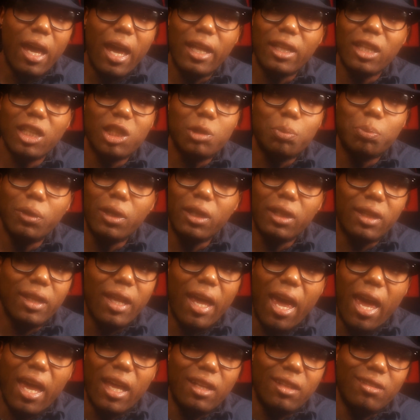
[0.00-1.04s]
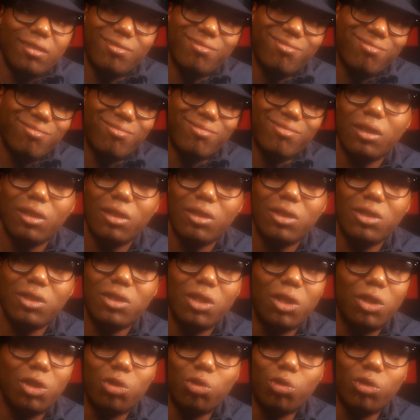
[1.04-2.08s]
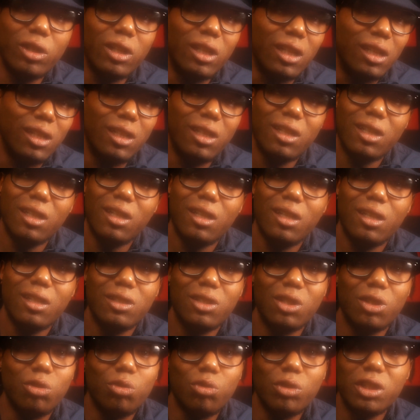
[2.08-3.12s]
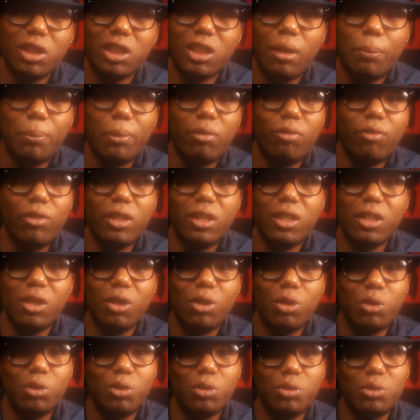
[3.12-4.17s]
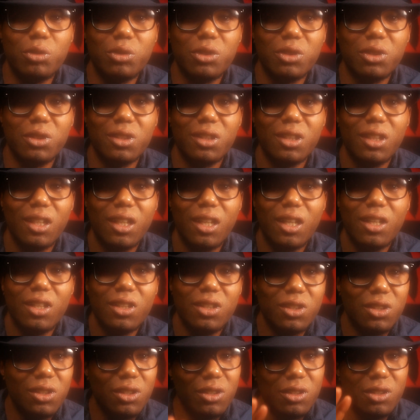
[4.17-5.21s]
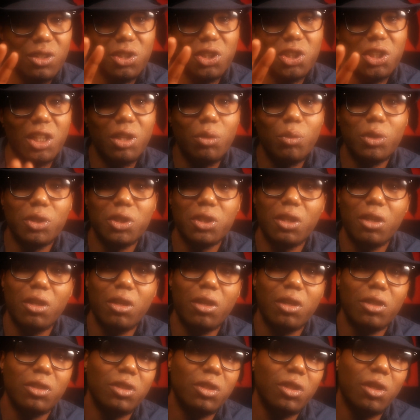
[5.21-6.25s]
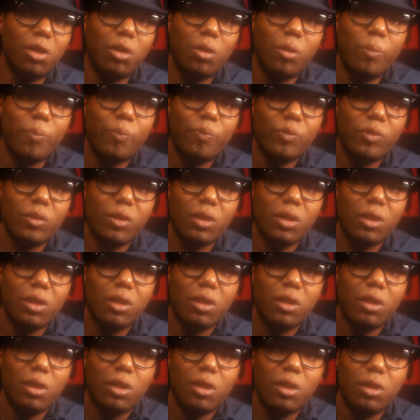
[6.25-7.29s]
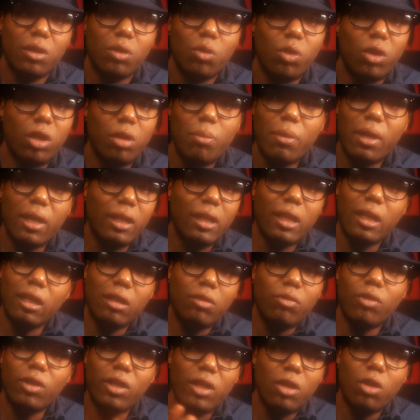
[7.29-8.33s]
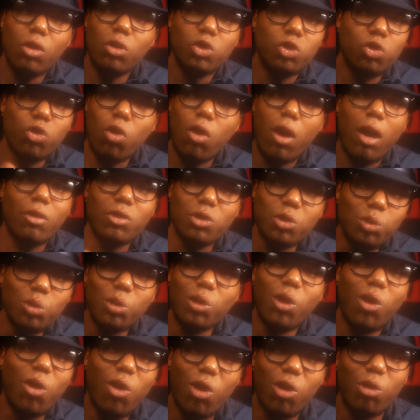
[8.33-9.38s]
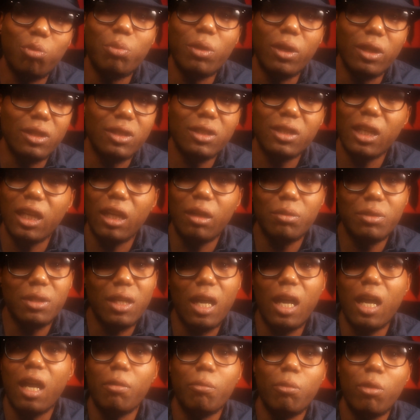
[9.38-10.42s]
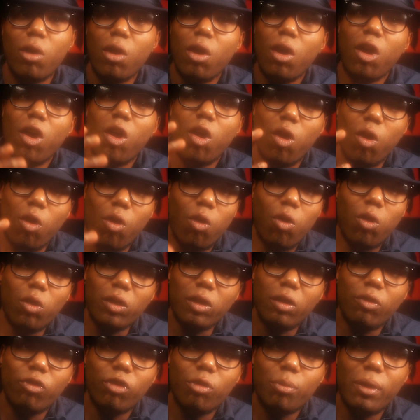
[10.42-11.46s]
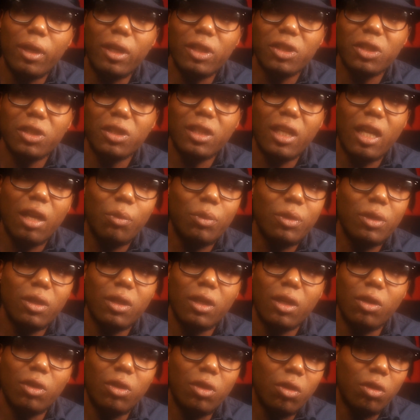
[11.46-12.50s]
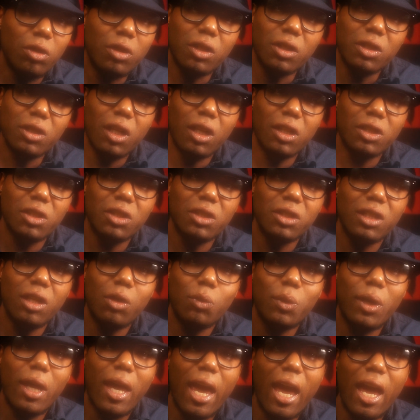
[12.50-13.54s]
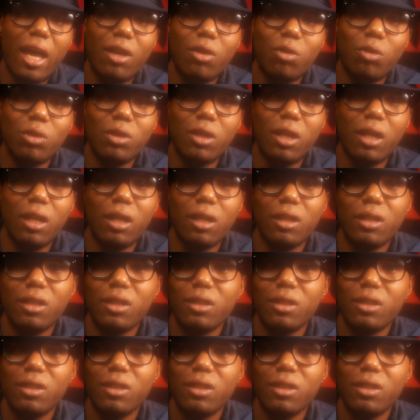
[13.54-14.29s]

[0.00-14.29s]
I had to split that to three separate videos to share with y'all, Don't want to make any video draw out too long, but at the same time, all the information that discussions that we had on there,